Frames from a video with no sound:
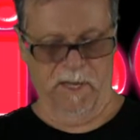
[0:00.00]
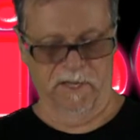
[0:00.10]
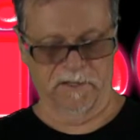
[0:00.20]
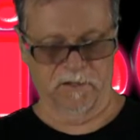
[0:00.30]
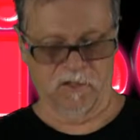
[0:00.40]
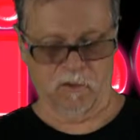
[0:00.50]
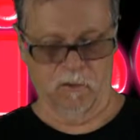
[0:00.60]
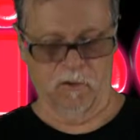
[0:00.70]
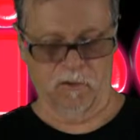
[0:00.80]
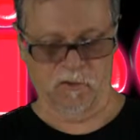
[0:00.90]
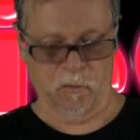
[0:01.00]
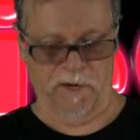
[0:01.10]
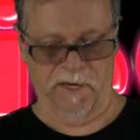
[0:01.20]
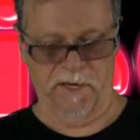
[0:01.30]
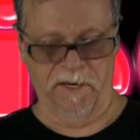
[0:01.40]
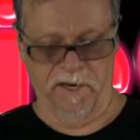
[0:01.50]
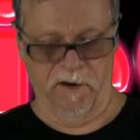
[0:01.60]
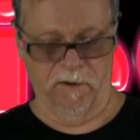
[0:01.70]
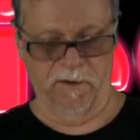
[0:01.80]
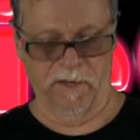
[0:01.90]
So the screw goes right in
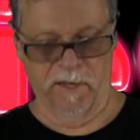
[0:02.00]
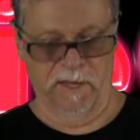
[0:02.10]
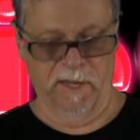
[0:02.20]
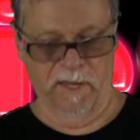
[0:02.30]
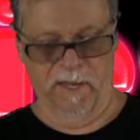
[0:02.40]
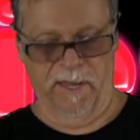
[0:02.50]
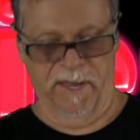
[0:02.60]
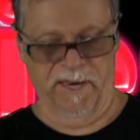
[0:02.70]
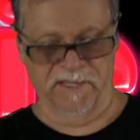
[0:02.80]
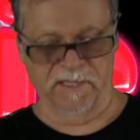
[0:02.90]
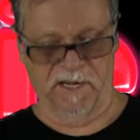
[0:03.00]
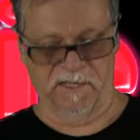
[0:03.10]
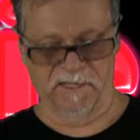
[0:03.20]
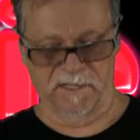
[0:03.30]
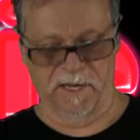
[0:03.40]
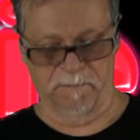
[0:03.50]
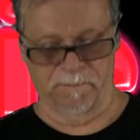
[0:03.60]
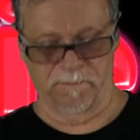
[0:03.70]
here and it tightens up.